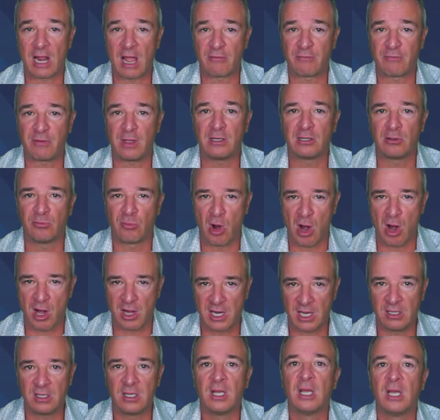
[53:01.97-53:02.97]
into the
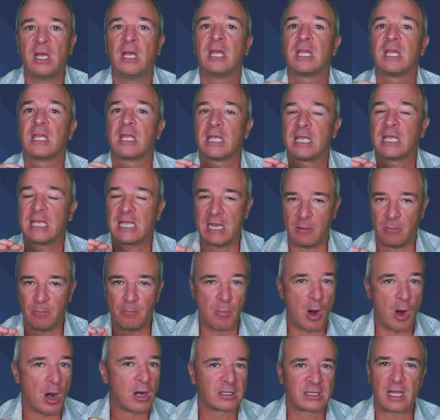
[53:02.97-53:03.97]
market. Keep,
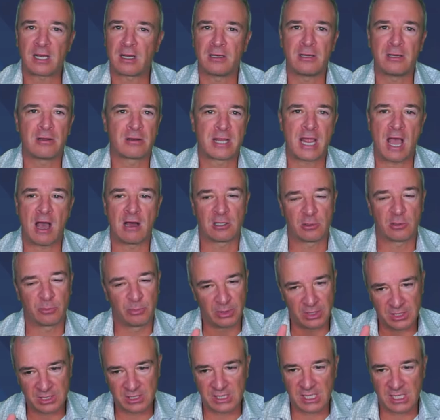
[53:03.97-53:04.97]
mark that on your calendar. Put
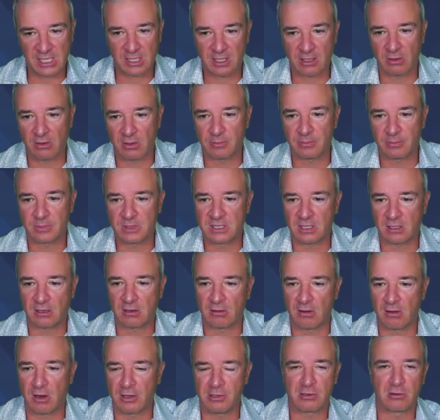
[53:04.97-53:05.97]
a sticker um,
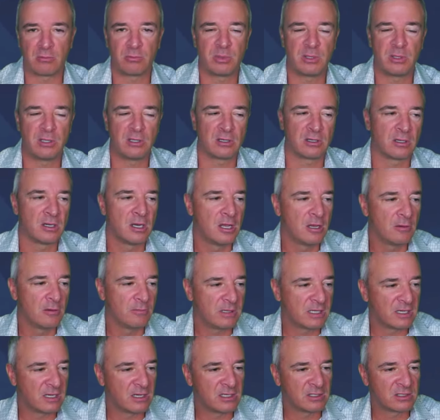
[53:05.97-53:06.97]
sticker on your computer
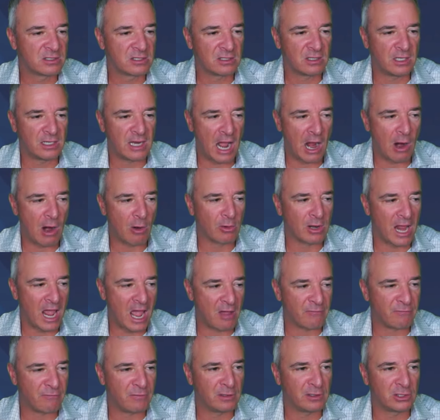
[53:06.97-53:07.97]
because an hour and a
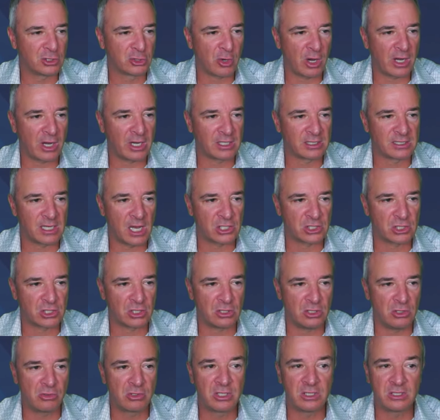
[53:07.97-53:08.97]
half into the trading session,
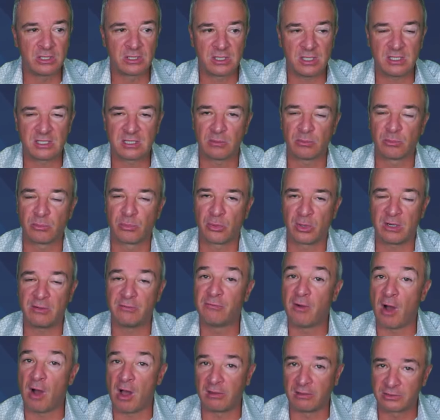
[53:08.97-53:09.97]
you could see some pretty
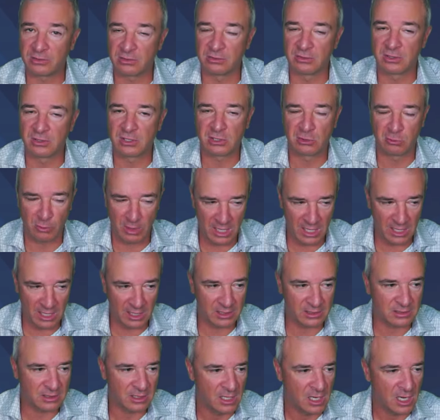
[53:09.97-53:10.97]
volatile
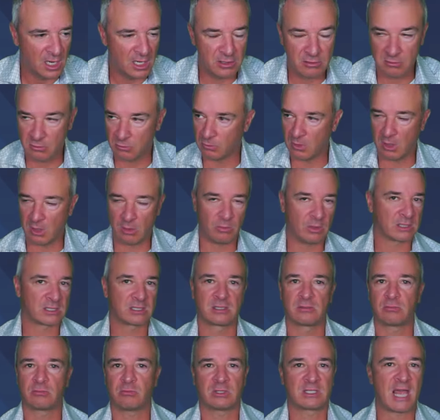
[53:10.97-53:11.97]
swings. And you're going, what,
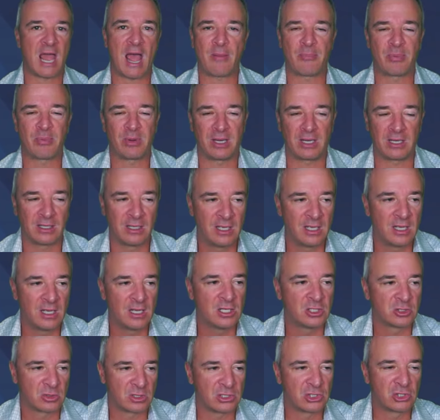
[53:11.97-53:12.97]
what's what's happening?
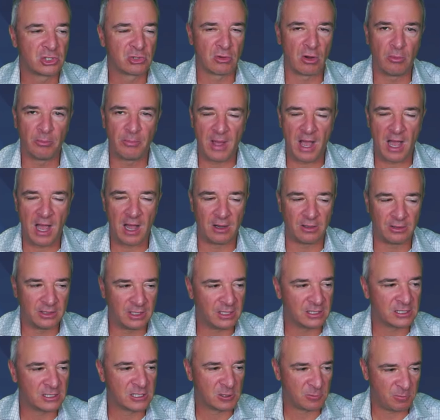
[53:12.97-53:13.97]
It's because Jerome Powell
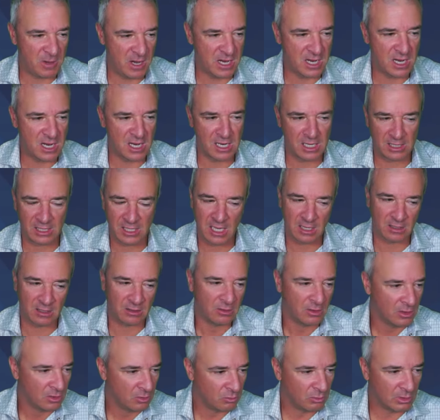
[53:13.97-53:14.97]
is speaking, and again,
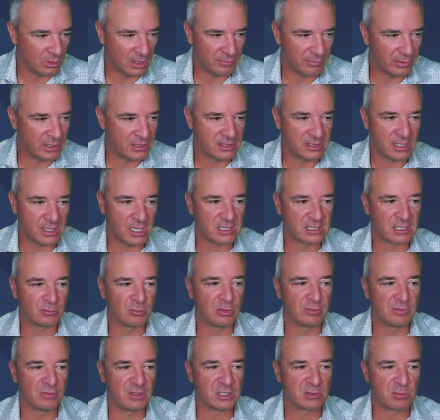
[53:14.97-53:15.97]
whatever he says can
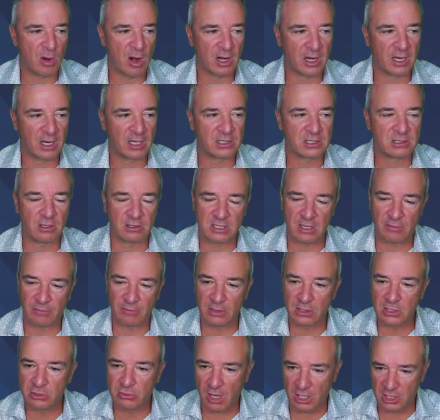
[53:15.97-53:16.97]
move these markets. You also have
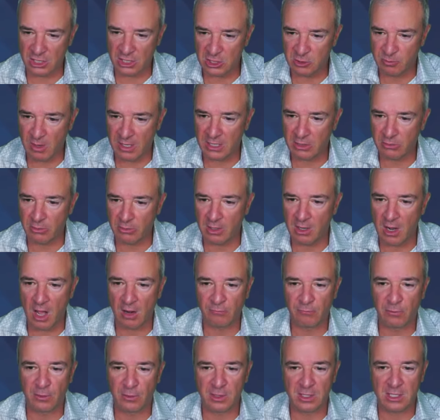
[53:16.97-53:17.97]
construction spending going
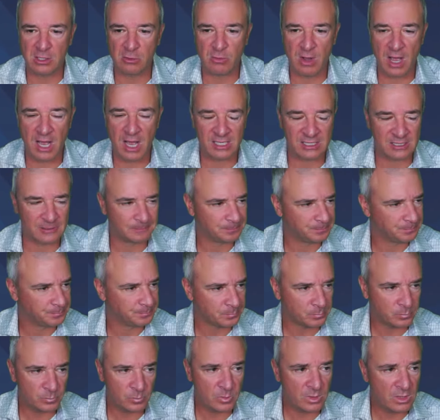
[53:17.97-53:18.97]
on for the U.S.
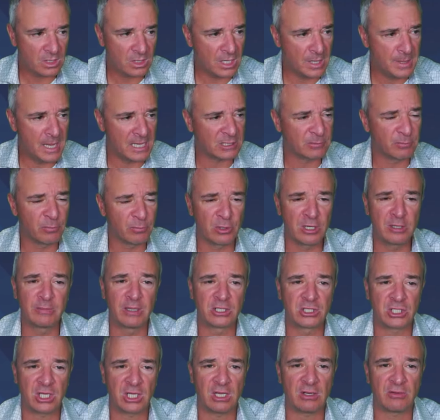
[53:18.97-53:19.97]
And that's pretty
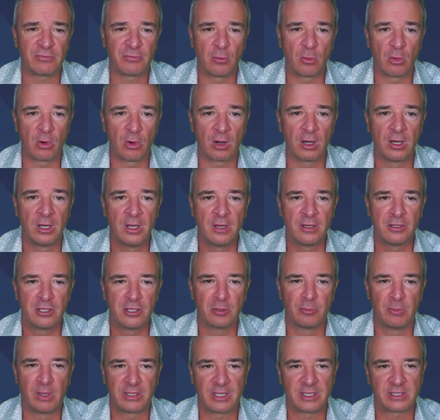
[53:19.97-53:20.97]
much it for your
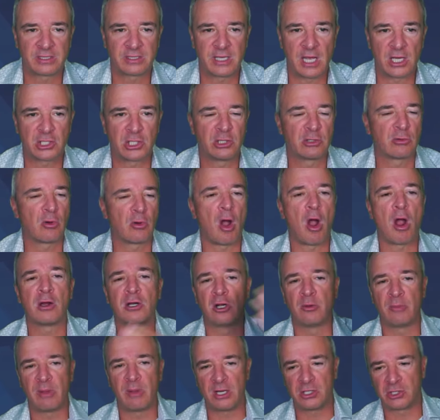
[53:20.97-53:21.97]
Monday session. There are
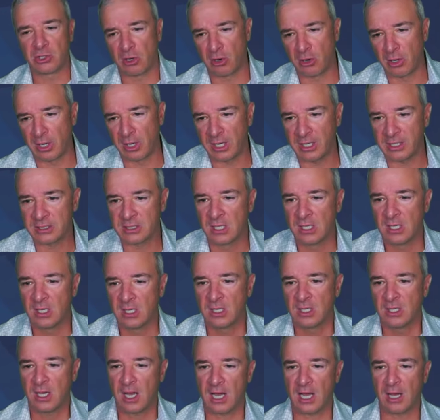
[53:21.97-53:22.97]
no major earnings.
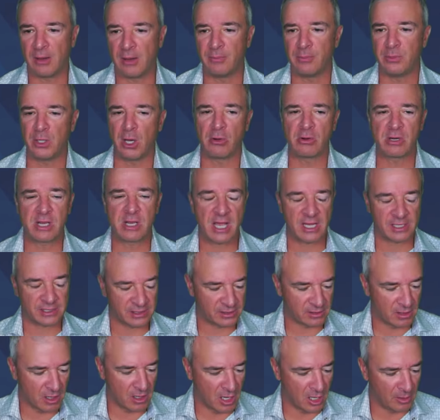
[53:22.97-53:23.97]
Um, no
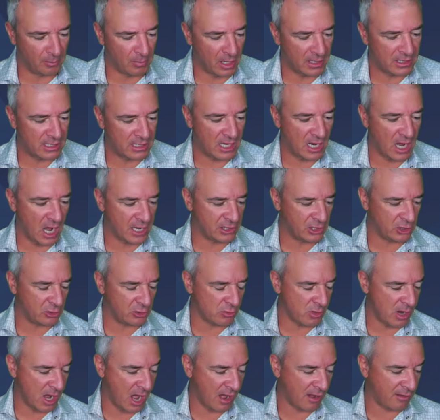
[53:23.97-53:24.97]
guests on Monday. I do
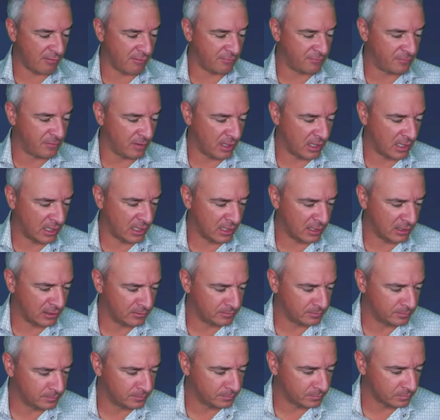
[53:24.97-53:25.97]
have um,